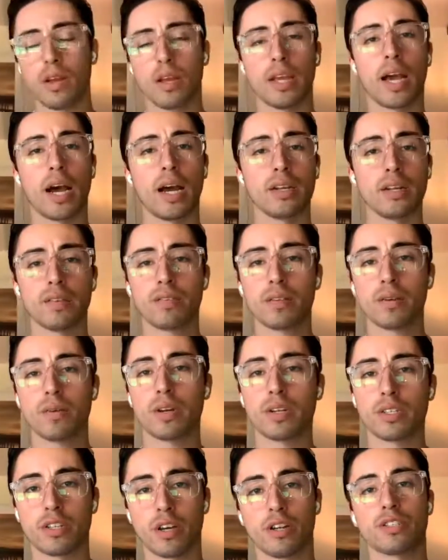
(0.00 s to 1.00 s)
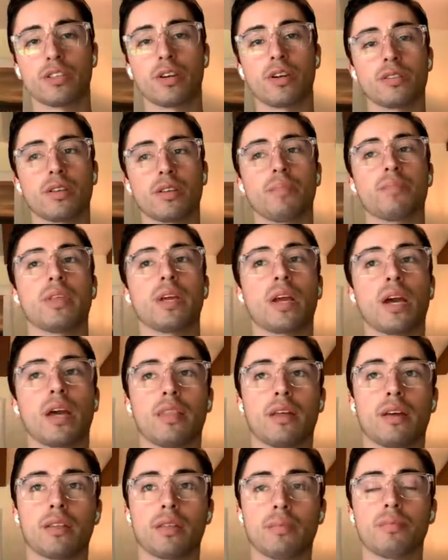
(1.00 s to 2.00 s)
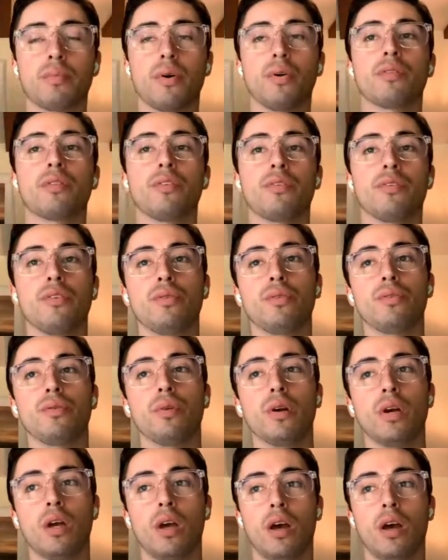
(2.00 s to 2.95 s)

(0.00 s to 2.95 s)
Yeah, I definitely want to touch on something I think that both of you